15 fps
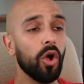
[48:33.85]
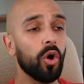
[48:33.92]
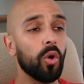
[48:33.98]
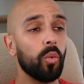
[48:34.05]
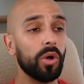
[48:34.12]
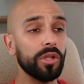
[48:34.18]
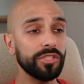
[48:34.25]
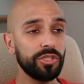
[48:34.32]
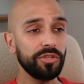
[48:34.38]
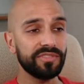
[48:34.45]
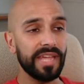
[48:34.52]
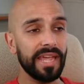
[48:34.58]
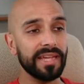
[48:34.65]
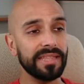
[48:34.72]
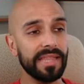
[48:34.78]
Once you've
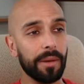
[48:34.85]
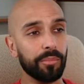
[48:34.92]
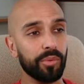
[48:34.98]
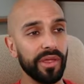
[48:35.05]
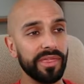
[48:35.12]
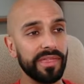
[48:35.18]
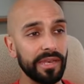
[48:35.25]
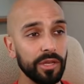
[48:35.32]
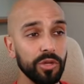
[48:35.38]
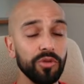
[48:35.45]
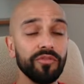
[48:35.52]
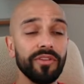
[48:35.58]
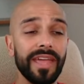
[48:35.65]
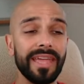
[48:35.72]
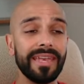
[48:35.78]
taken that breath in and
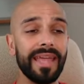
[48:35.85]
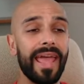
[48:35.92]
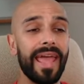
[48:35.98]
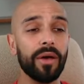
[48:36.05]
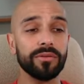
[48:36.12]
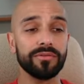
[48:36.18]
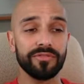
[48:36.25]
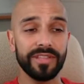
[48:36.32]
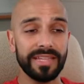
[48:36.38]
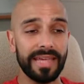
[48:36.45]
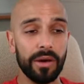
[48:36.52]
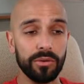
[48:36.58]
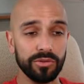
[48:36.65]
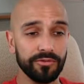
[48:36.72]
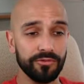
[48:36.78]
you've inhaled for the
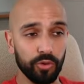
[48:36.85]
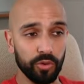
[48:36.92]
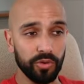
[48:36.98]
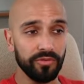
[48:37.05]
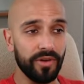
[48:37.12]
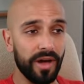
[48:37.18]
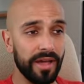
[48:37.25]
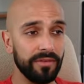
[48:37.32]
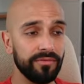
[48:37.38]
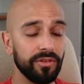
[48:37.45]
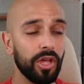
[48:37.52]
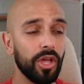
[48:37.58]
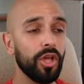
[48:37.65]
count to 4 or 5,